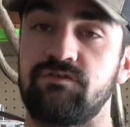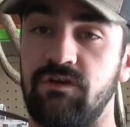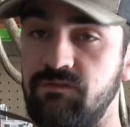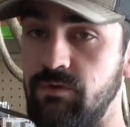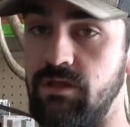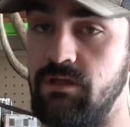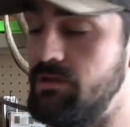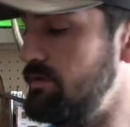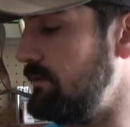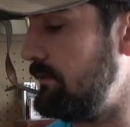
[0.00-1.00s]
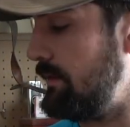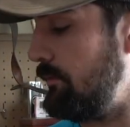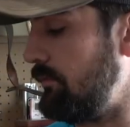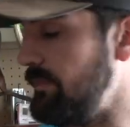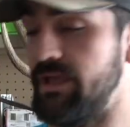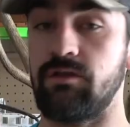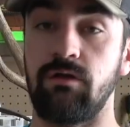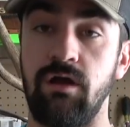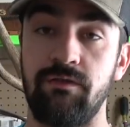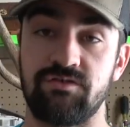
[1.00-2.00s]
trust me, it will make your
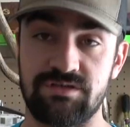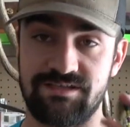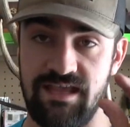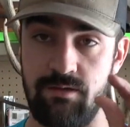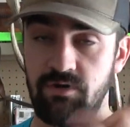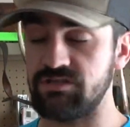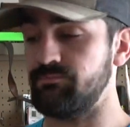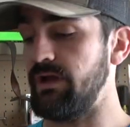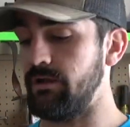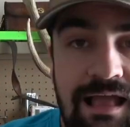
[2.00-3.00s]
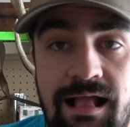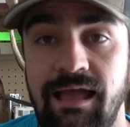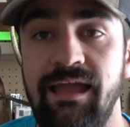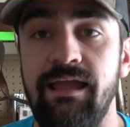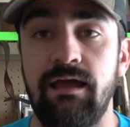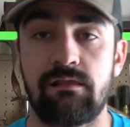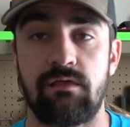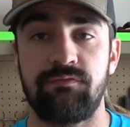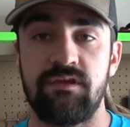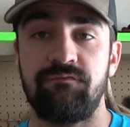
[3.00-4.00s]
hunt just that much better.
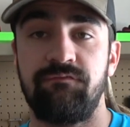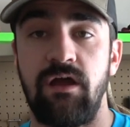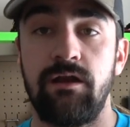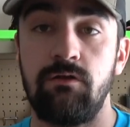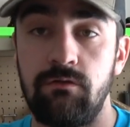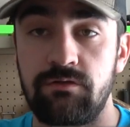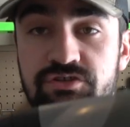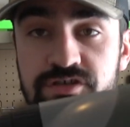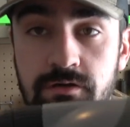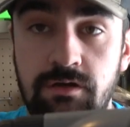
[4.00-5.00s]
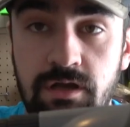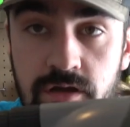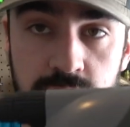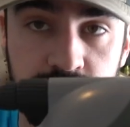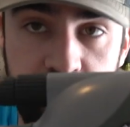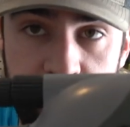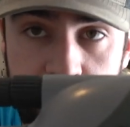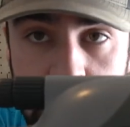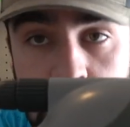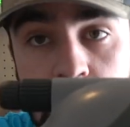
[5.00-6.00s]
And the final chunk of
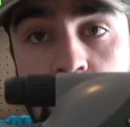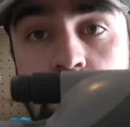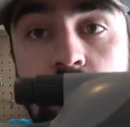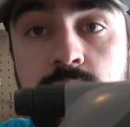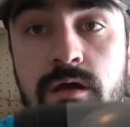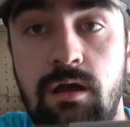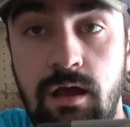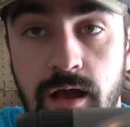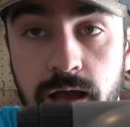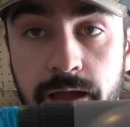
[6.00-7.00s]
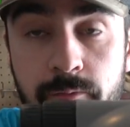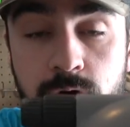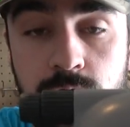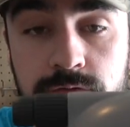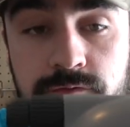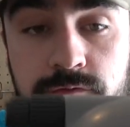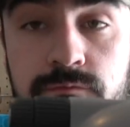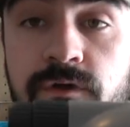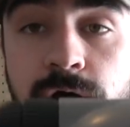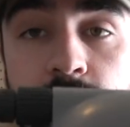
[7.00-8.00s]
gear I want to
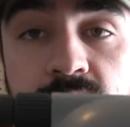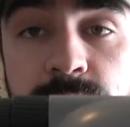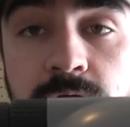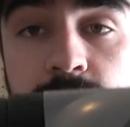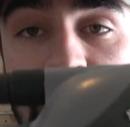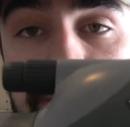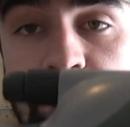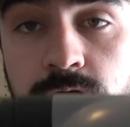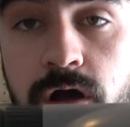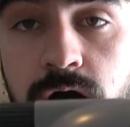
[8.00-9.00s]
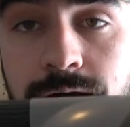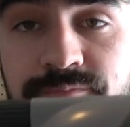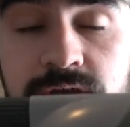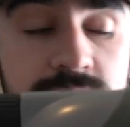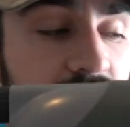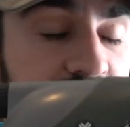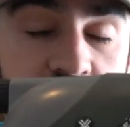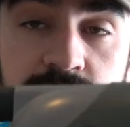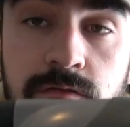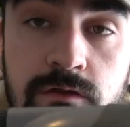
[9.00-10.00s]
talk about is our optics. I
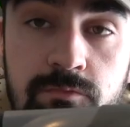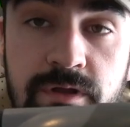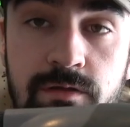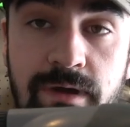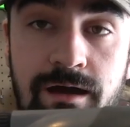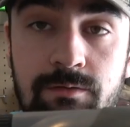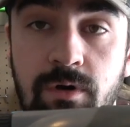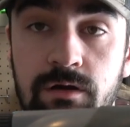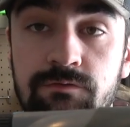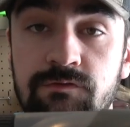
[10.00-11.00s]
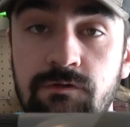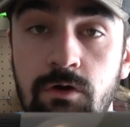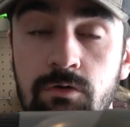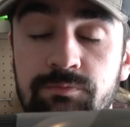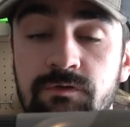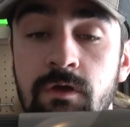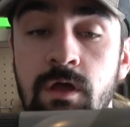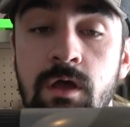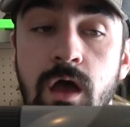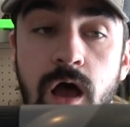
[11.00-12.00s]
said a little bit about them on scopes,
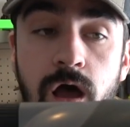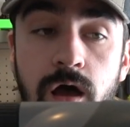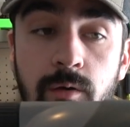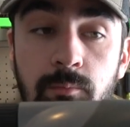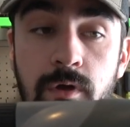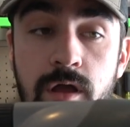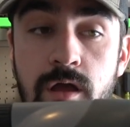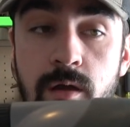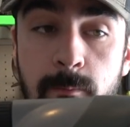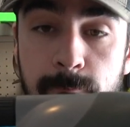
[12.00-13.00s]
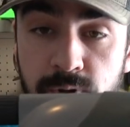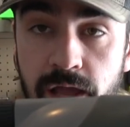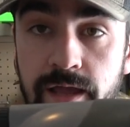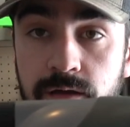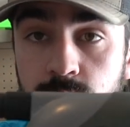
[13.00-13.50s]
but